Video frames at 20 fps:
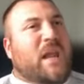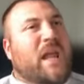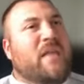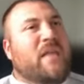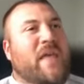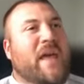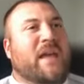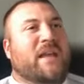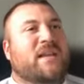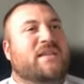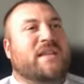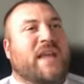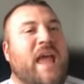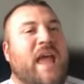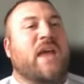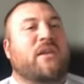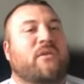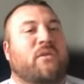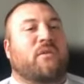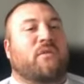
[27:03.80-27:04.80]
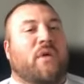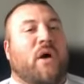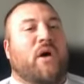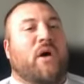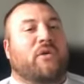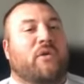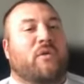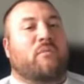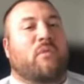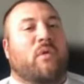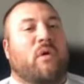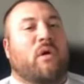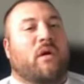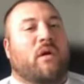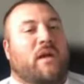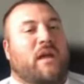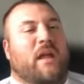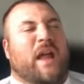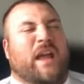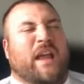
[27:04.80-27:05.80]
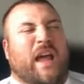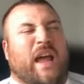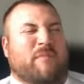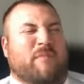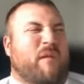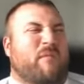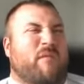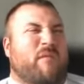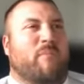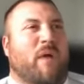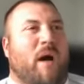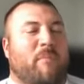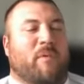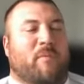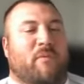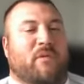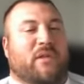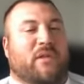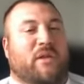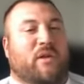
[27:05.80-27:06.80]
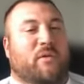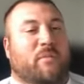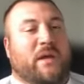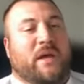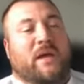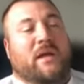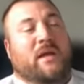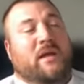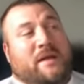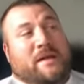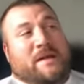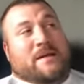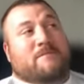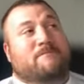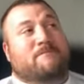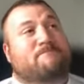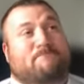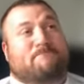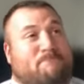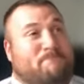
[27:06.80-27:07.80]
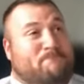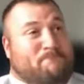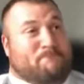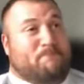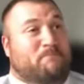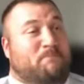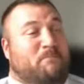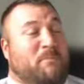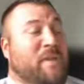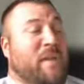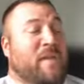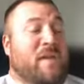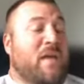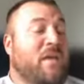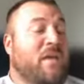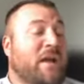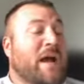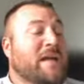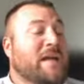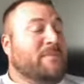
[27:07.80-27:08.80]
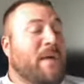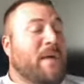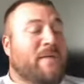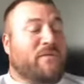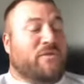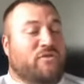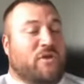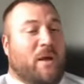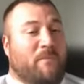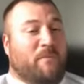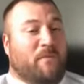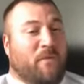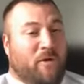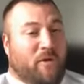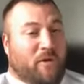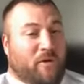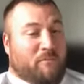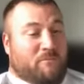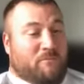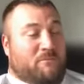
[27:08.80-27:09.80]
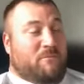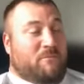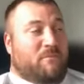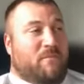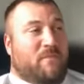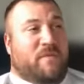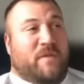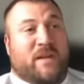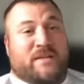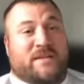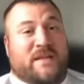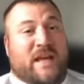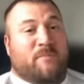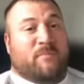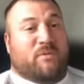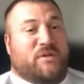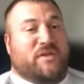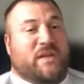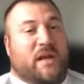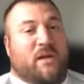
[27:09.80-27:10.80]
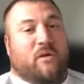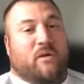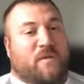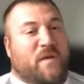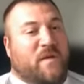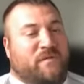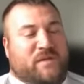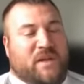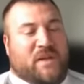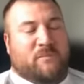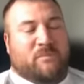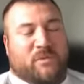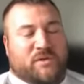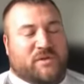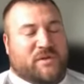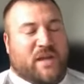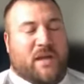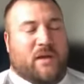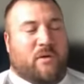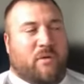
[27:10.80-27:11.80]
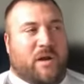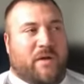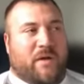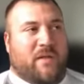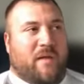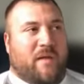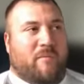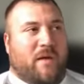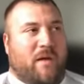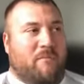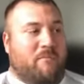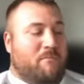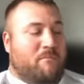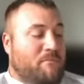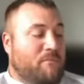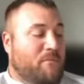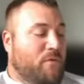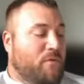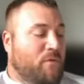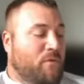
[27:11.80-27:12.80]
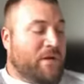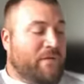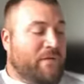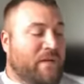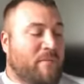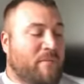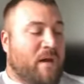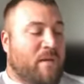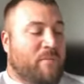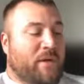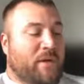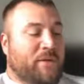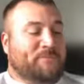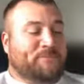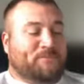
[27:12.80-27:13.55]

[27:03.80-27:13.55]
they can just handle the volume more, and I maybe bump them a little bit. But then the other guys I might have to drop further than 10% or 15% or whatever that might be.